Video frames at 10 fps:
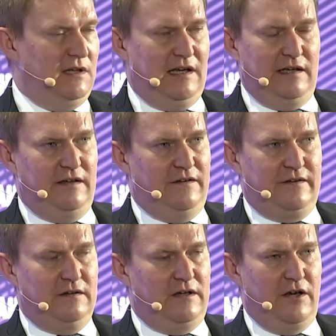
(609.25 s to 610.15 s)

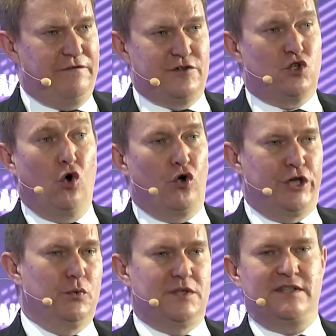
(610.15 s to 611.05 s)
and for sure you
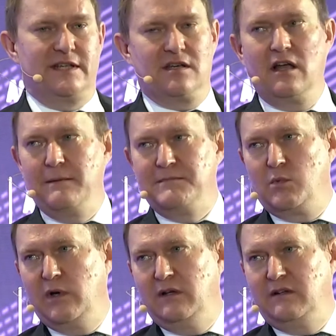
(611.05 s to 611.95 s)
would see times
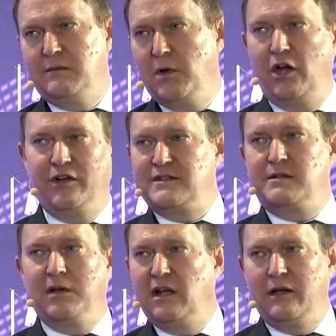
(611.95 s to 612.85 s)
when demand and
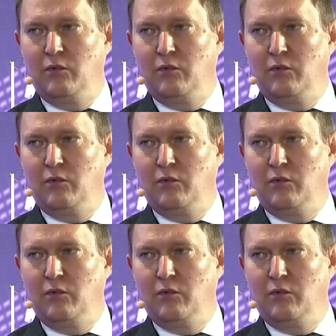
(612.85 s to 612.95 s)
supply